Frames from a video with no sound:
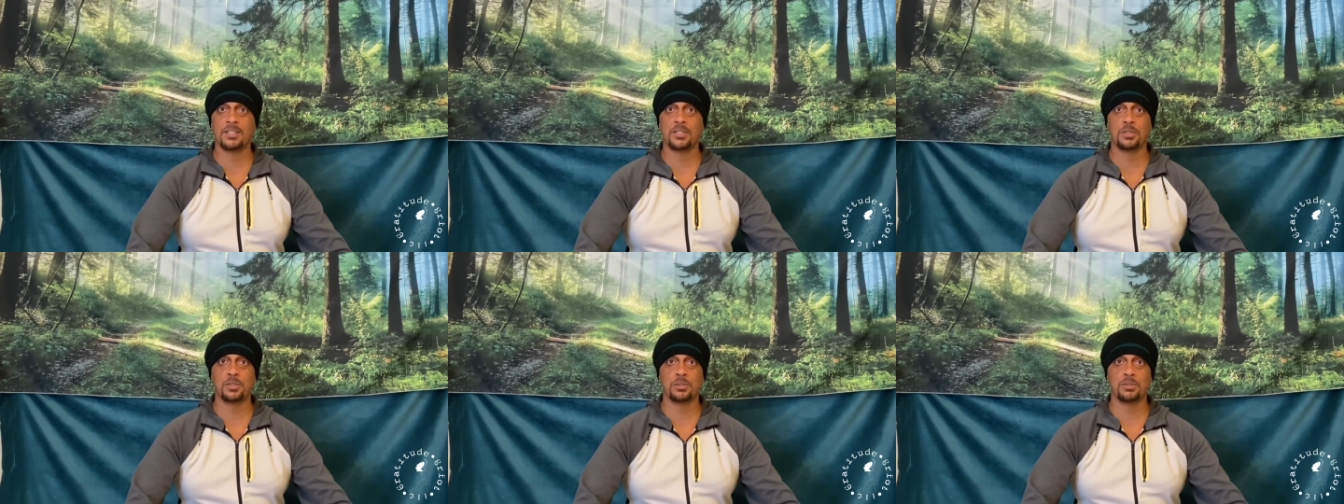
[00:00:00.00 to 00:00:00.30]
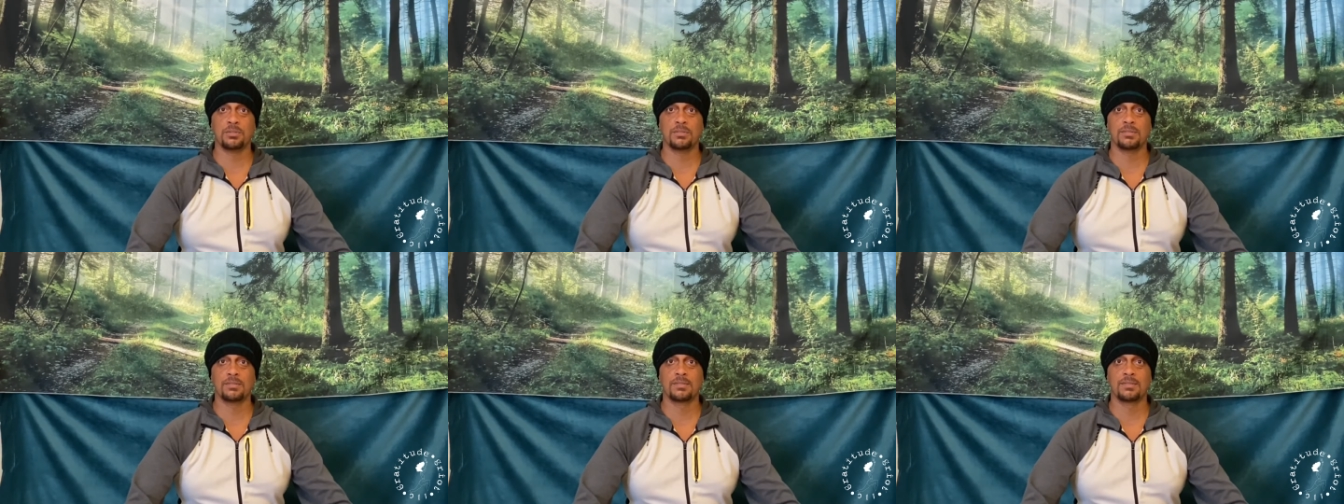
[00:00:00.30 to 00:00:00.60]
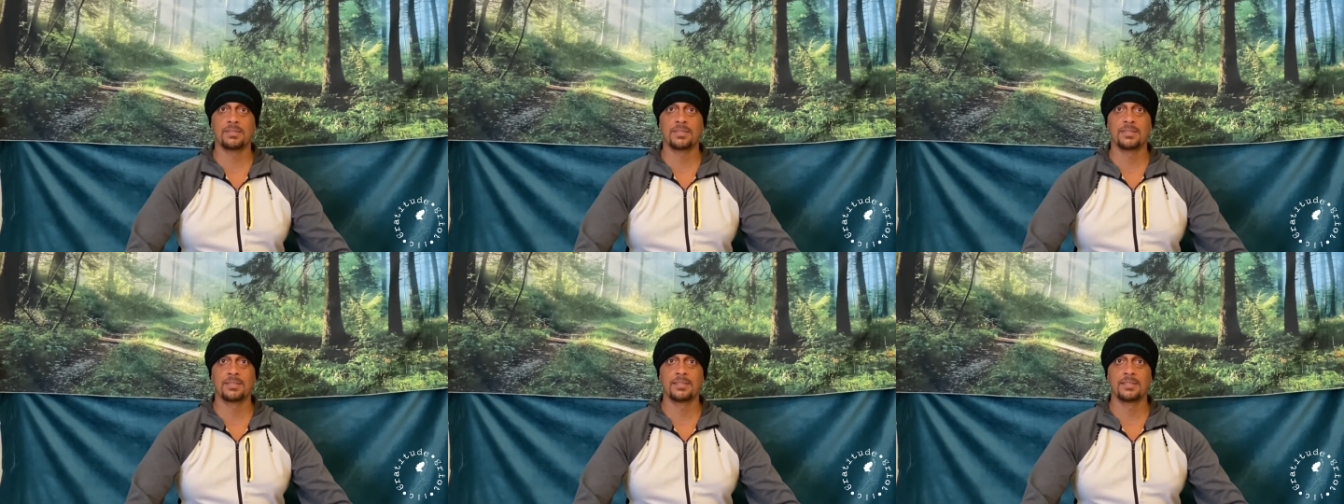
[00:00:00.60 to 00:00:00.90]
do,
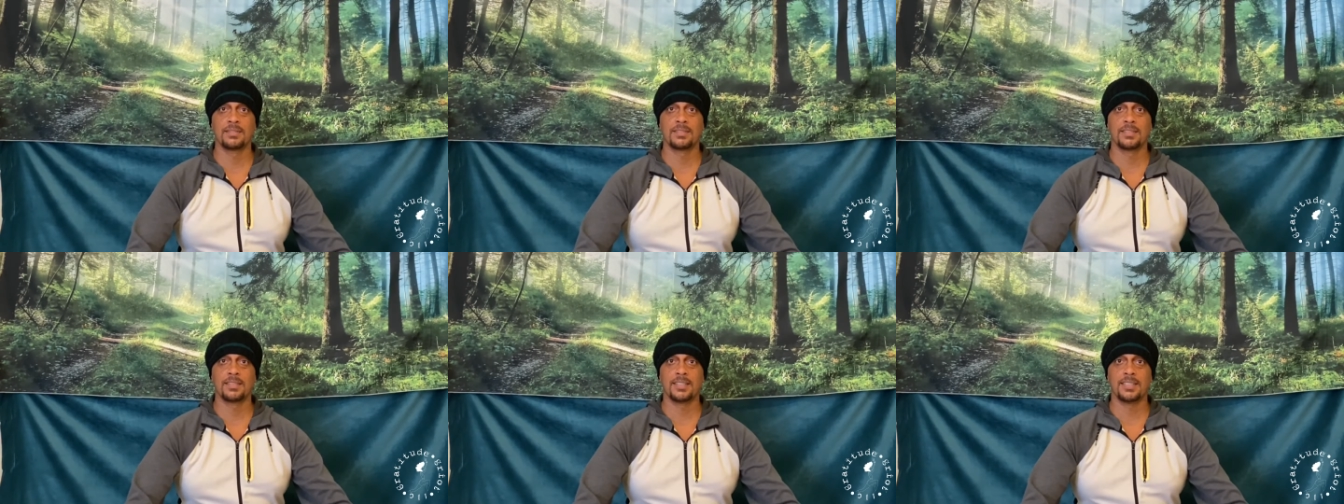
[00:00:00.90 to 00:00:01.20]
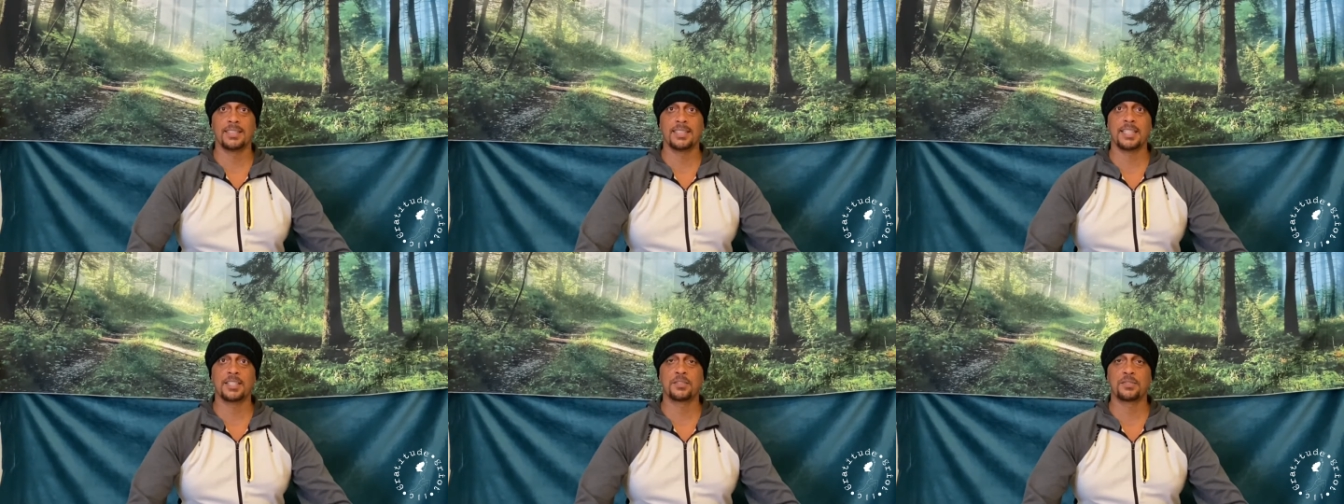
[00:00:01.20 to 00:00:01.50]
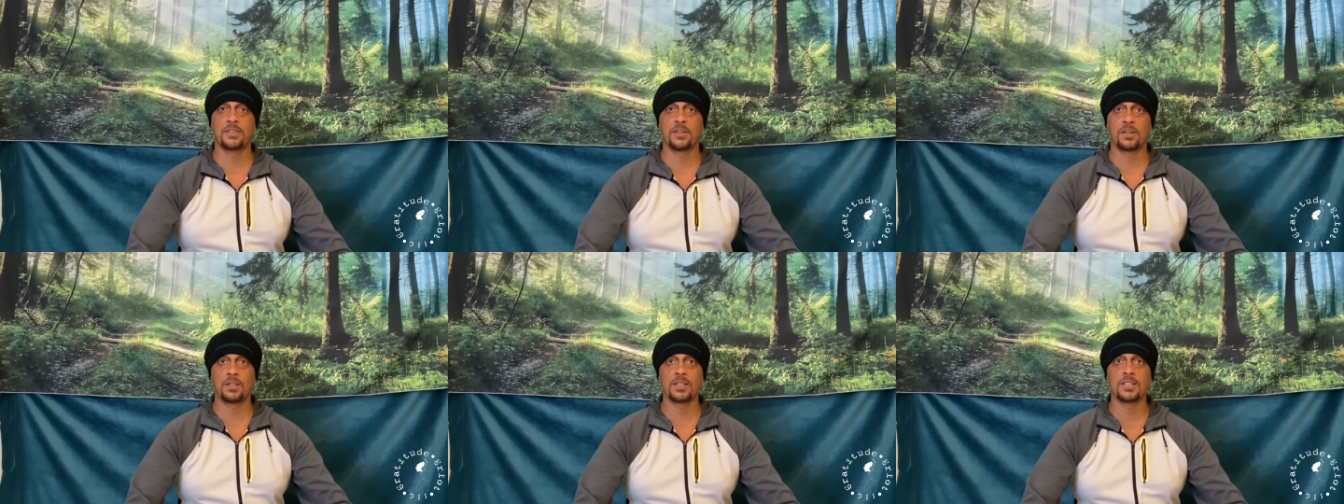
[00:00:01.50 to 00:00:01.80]
and that's
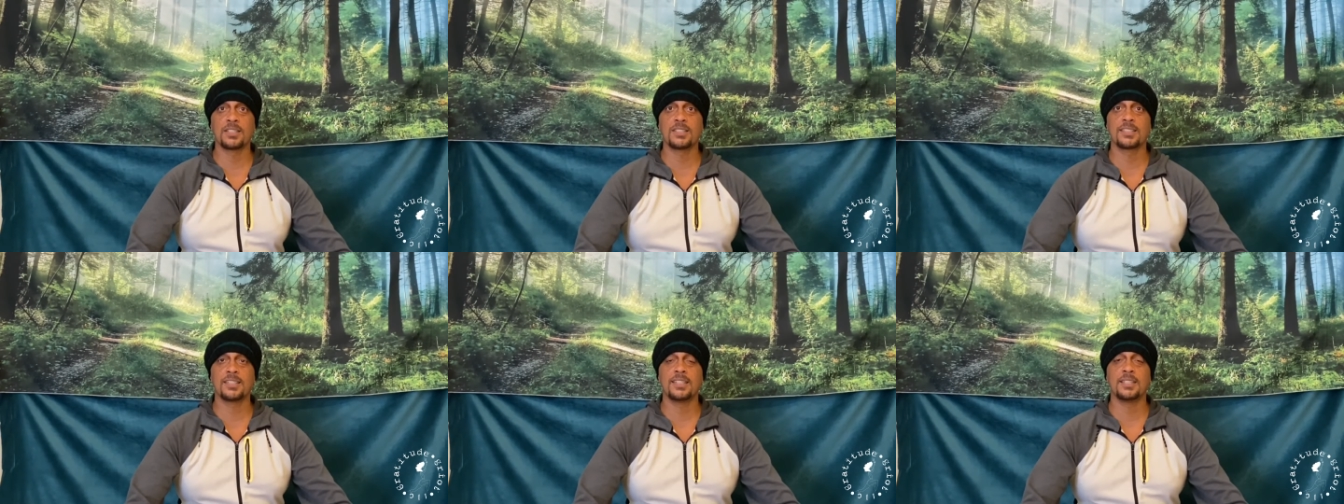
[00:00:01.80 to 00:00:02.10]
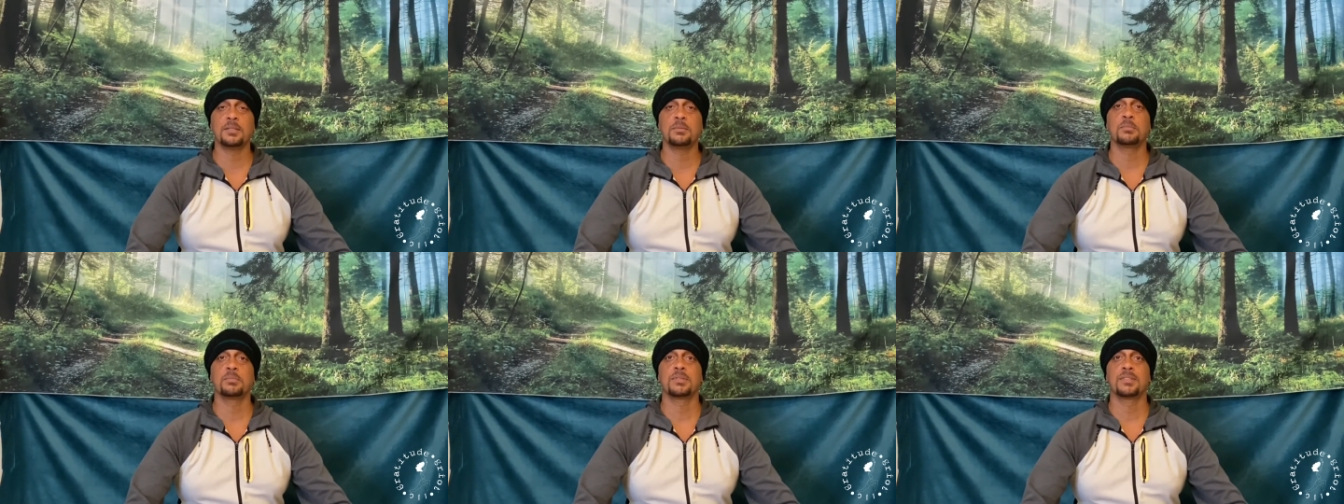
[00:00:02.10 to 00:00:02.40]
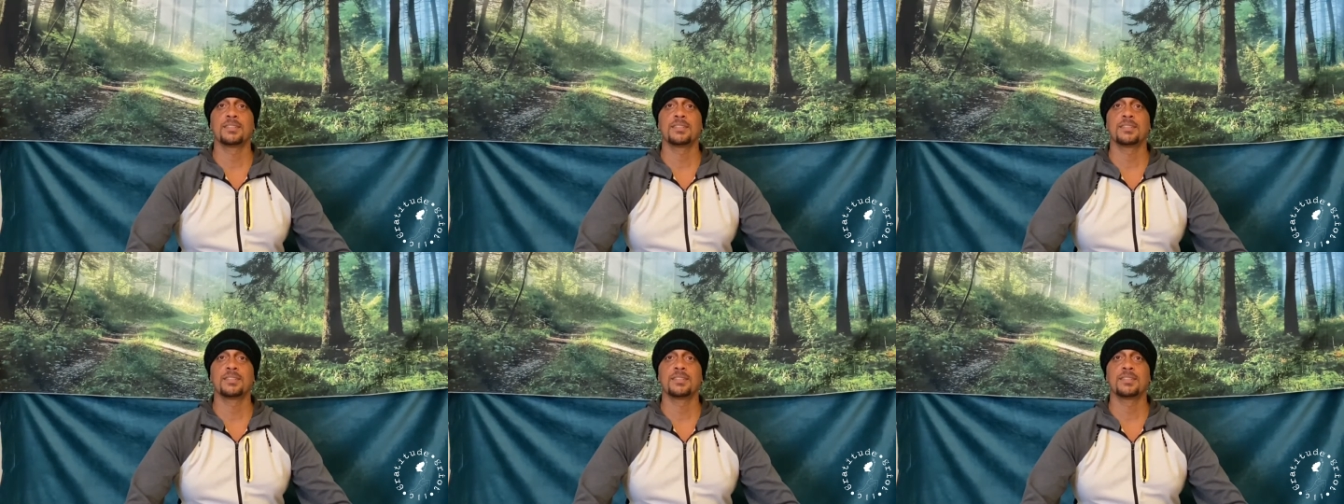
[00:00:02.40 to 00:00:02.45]
fall asleep.